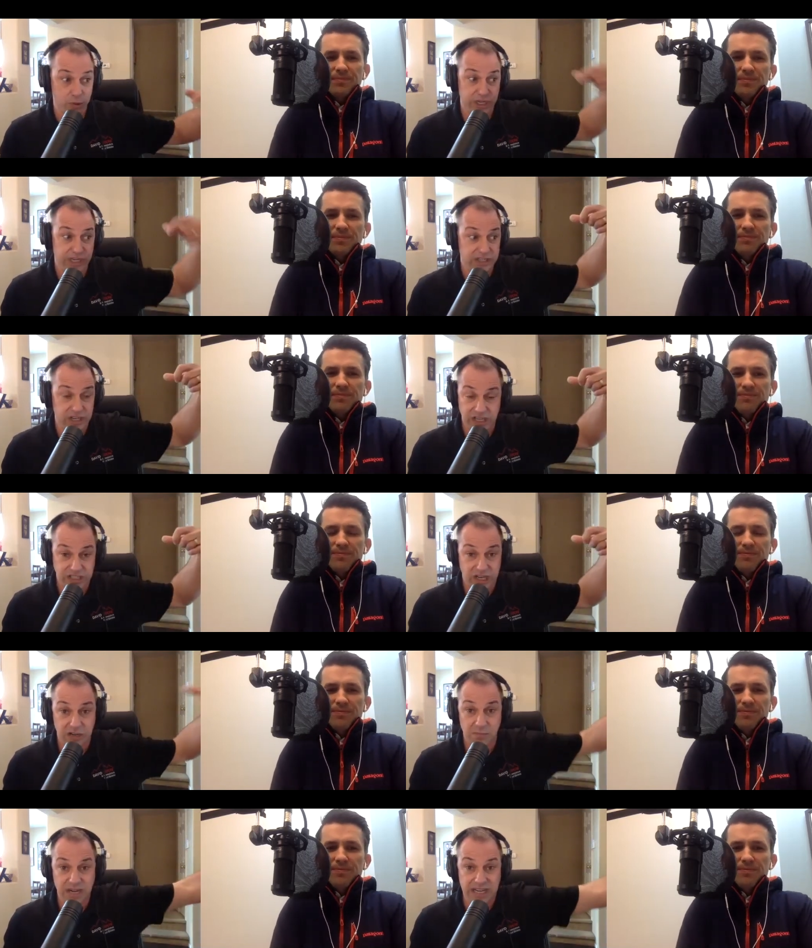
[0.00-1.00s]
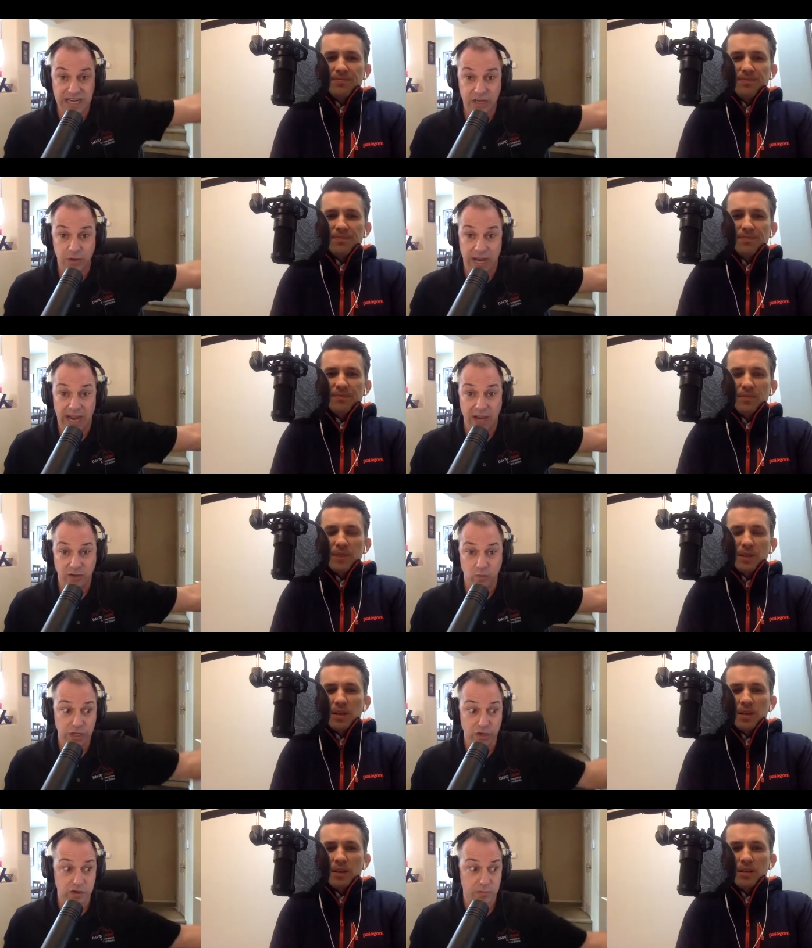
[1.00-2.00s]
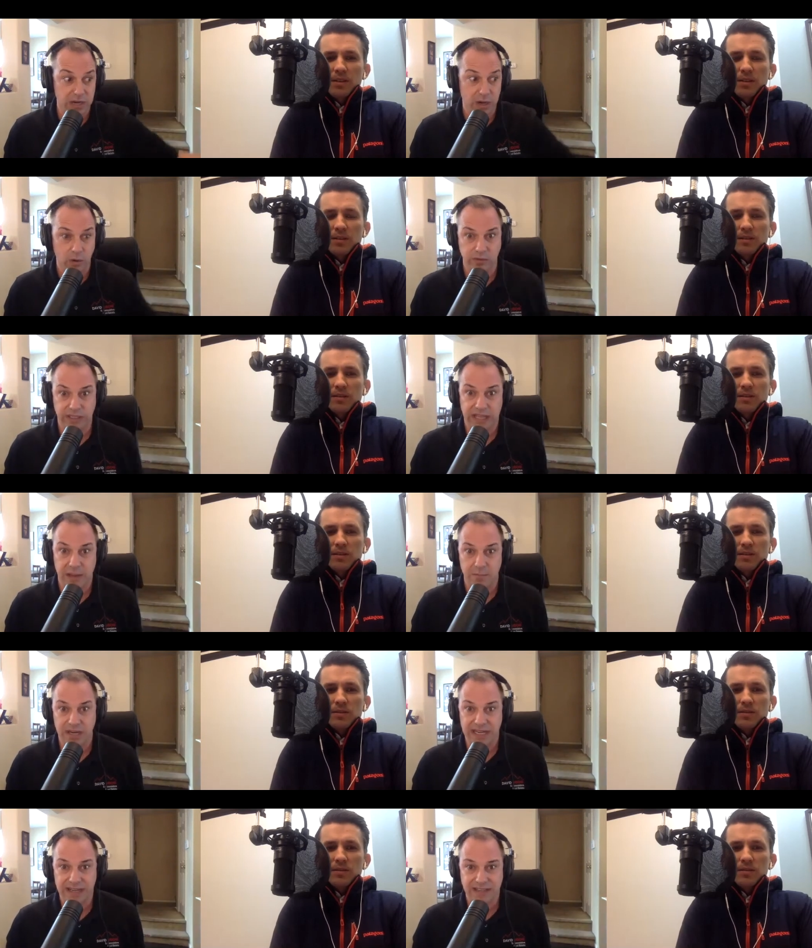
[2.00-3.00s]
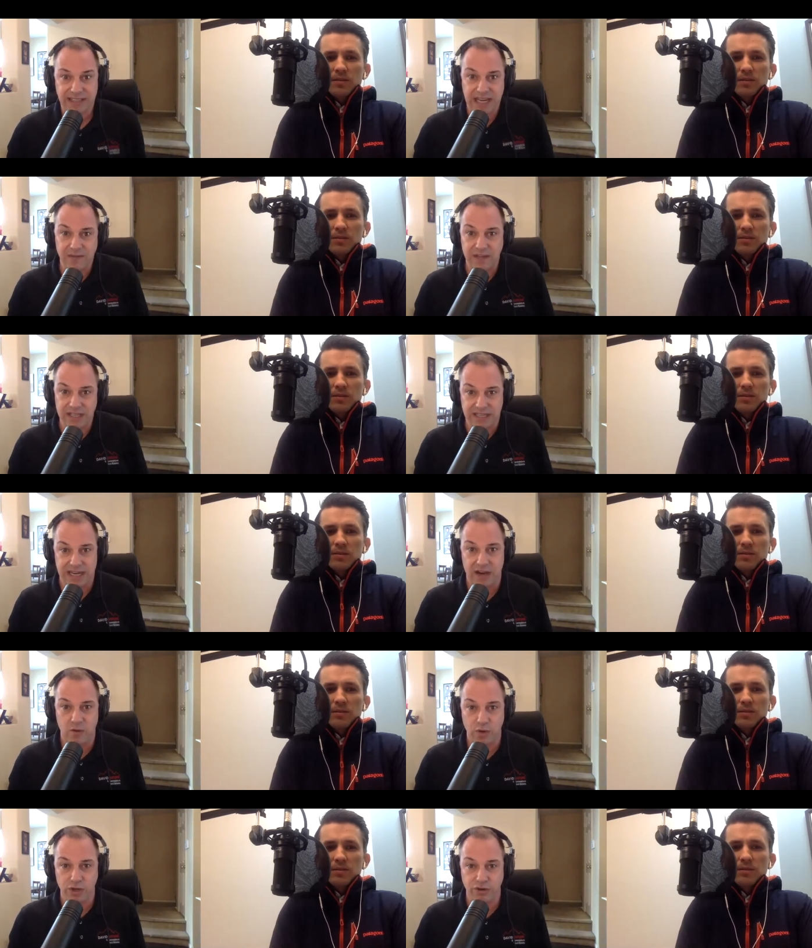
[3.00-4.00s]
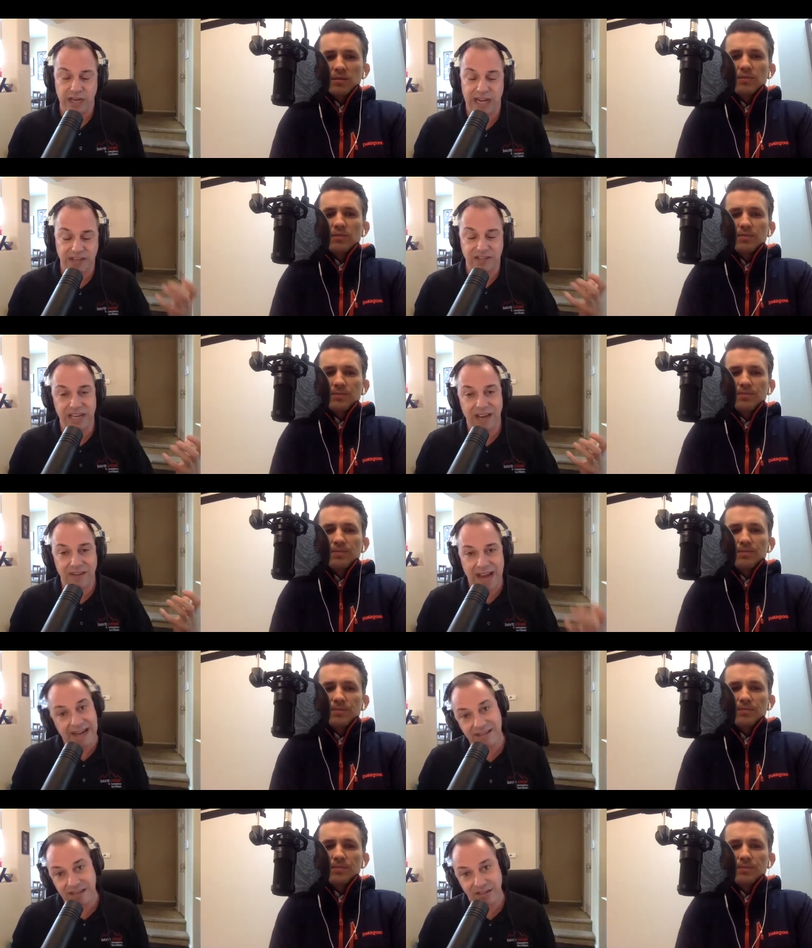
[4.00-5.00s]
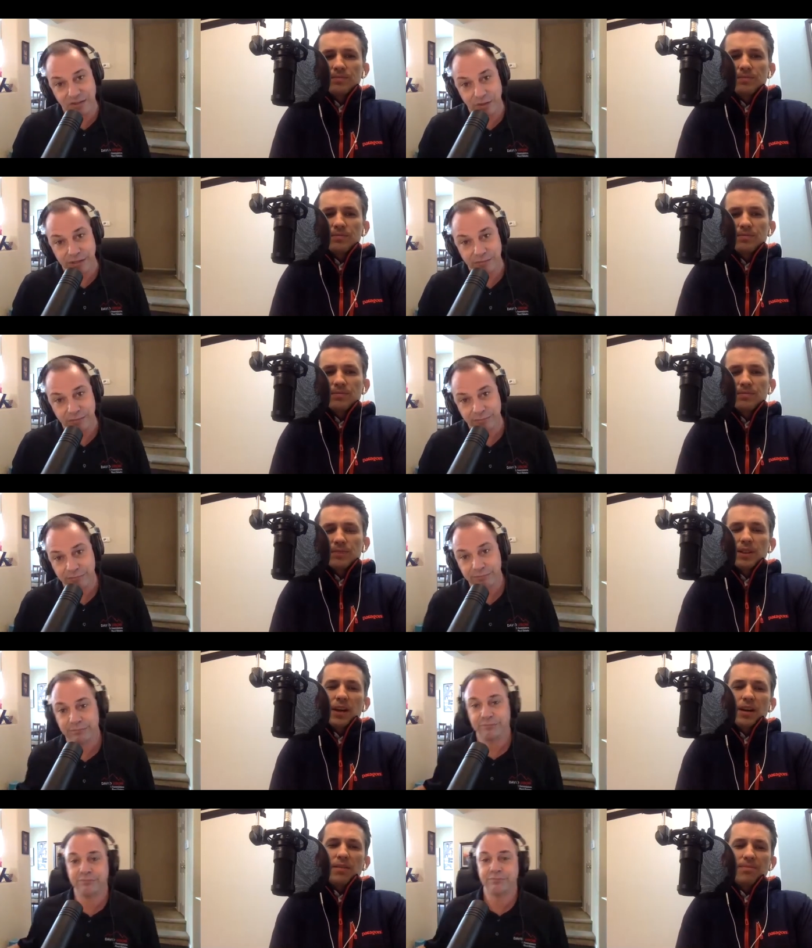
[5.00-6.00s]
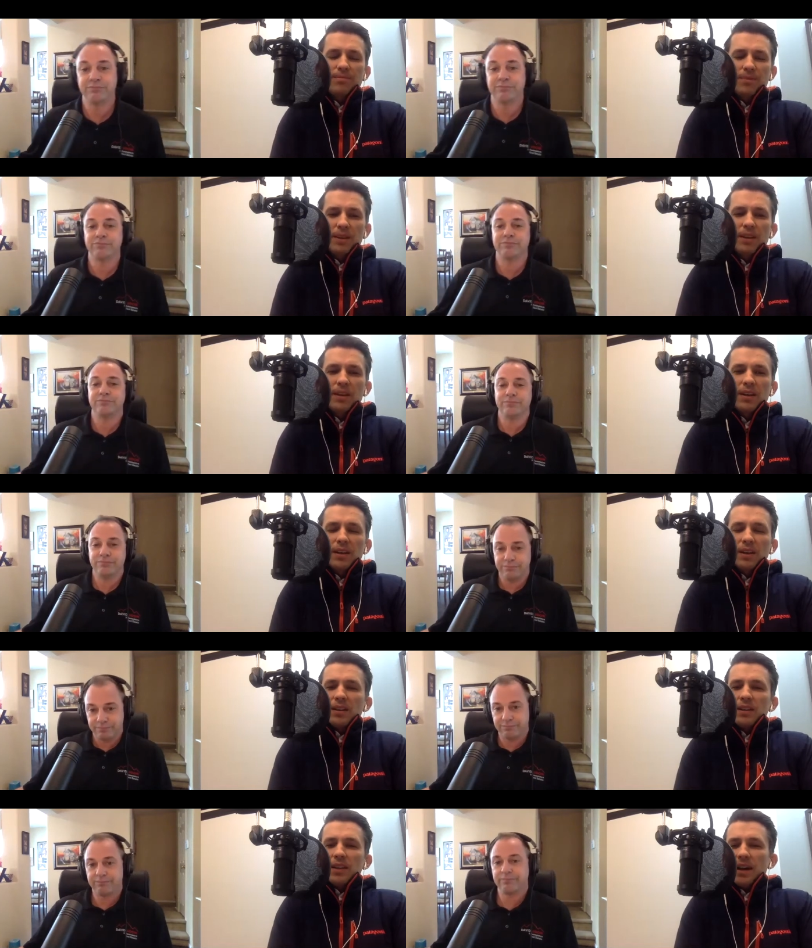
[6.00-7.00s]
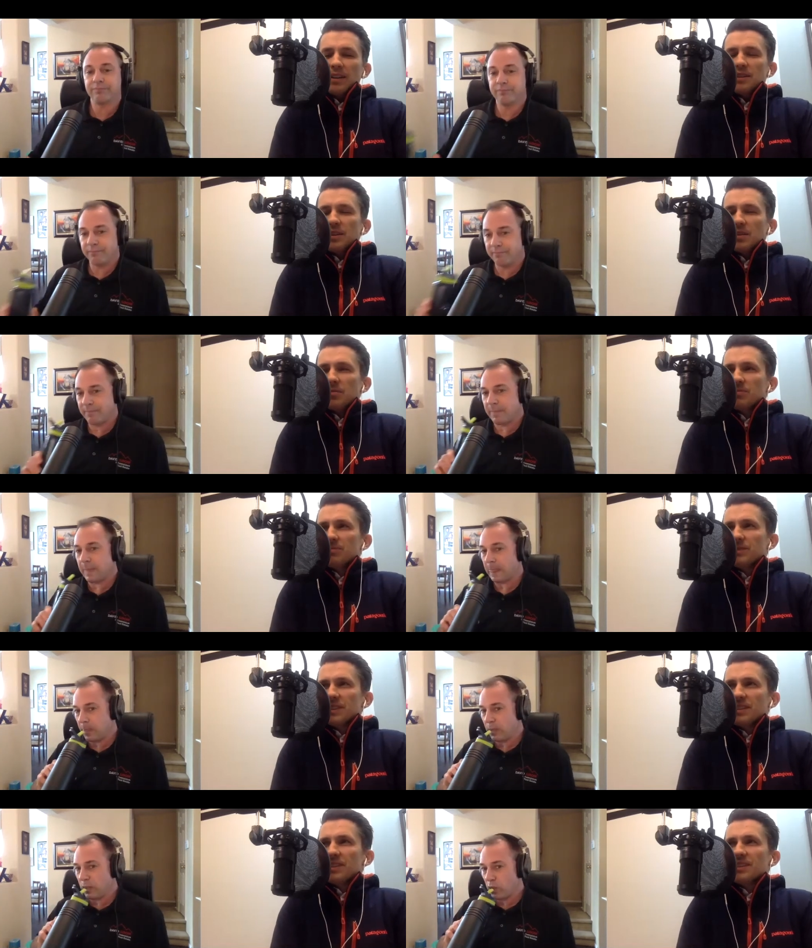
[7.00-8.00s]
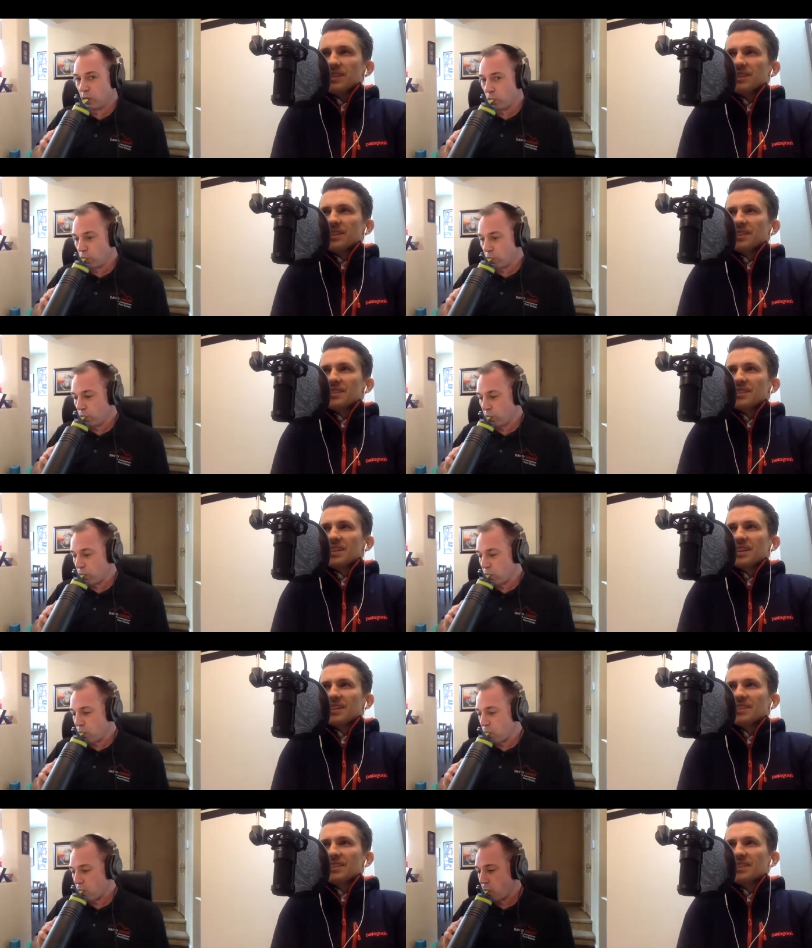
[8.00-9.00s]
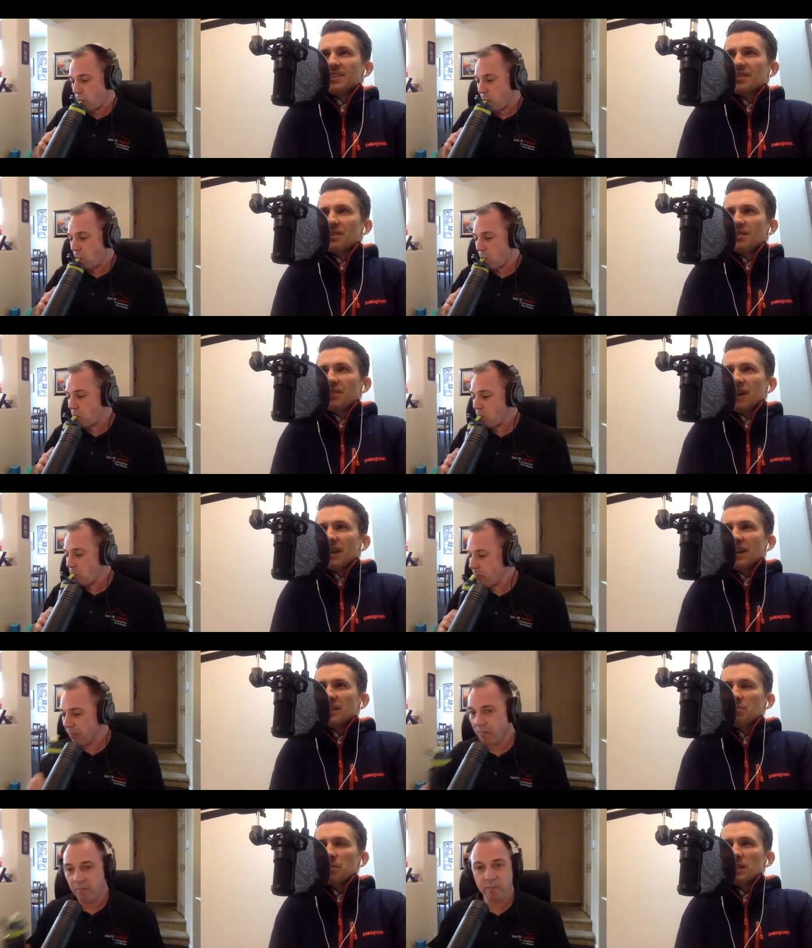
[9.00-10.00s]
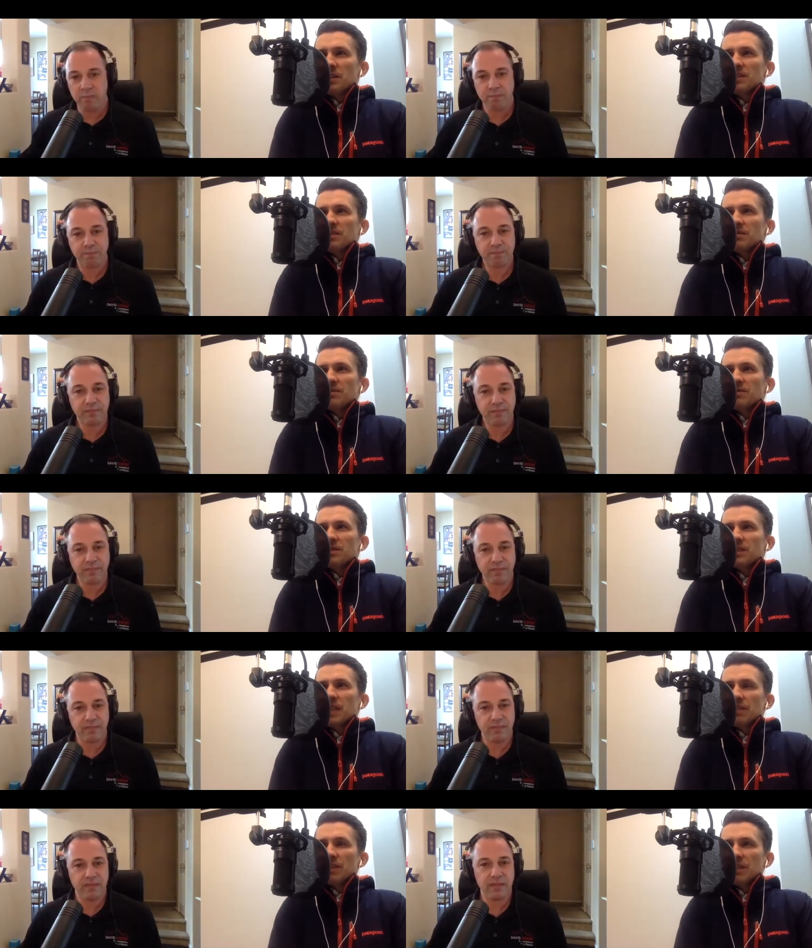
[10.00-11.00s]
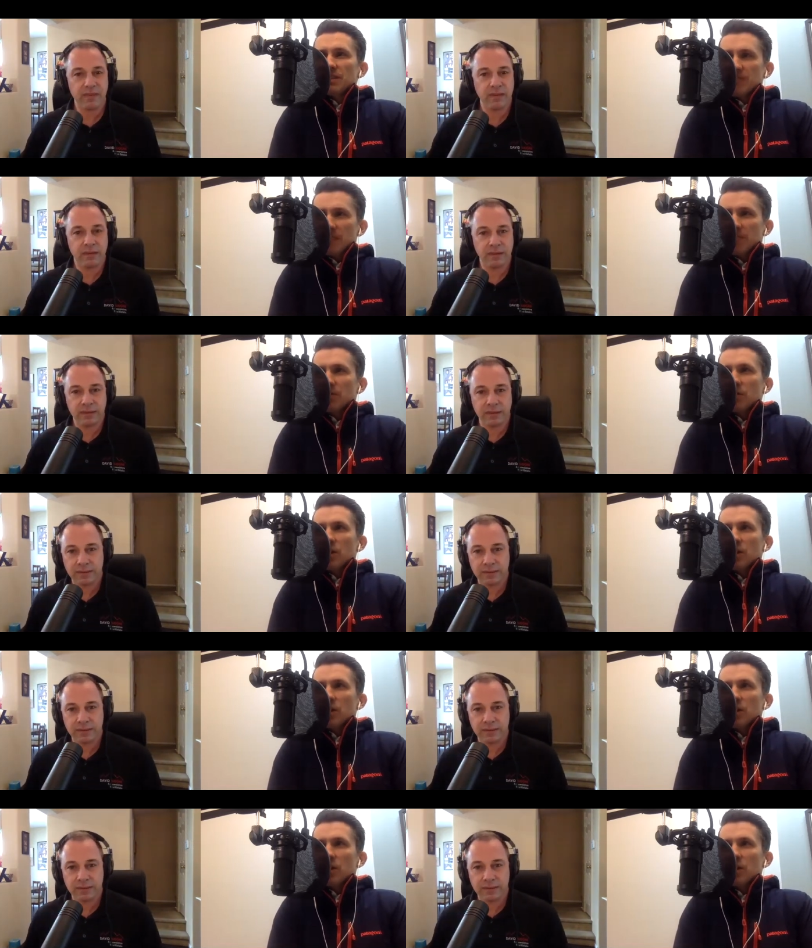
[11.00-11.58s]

Speaker 1: putting a ton of money into a house when you could be holding that money in a savings account where you can actually have access to it.
Speaker 2: Yeah. Yeah. And it's the finance piece of saving for